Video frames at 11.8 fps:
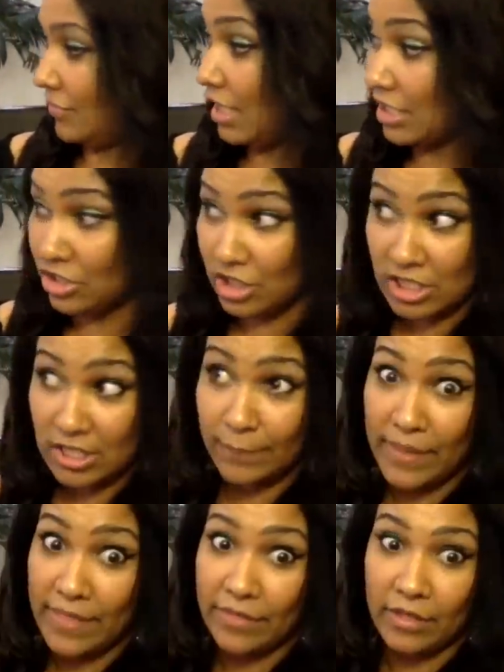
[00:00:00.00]
It's just a
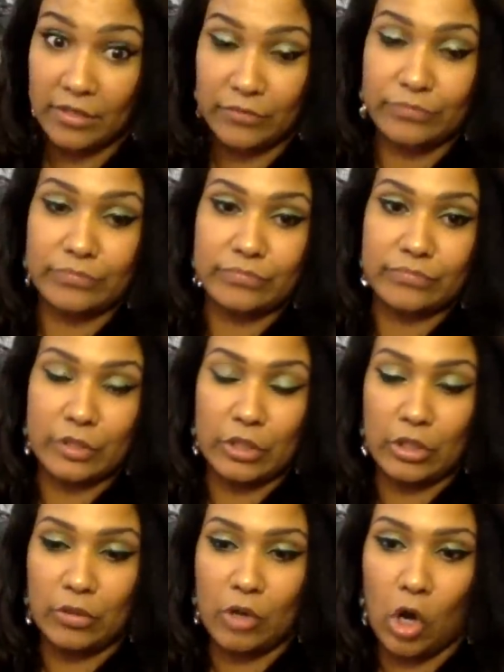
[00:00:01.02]
method. You
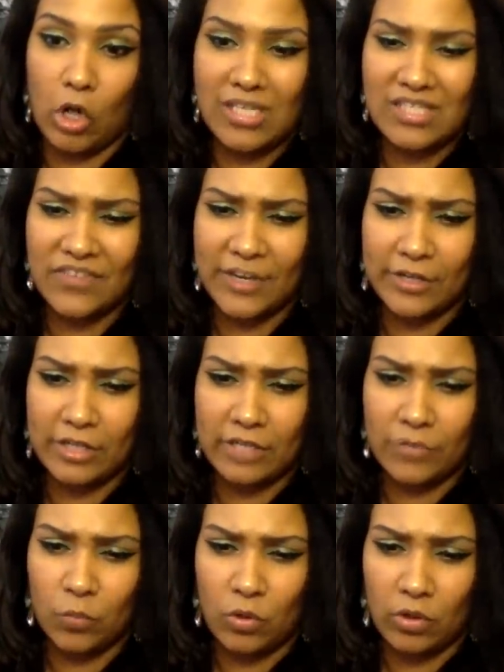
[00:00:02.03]
know, all is fair in
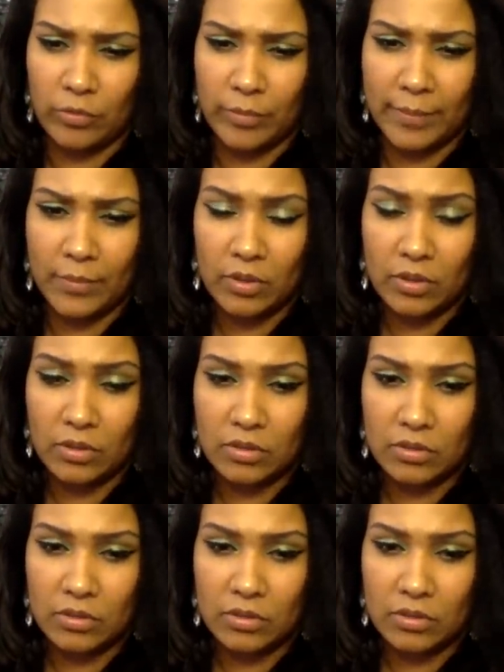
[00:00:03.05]
love and war, remember?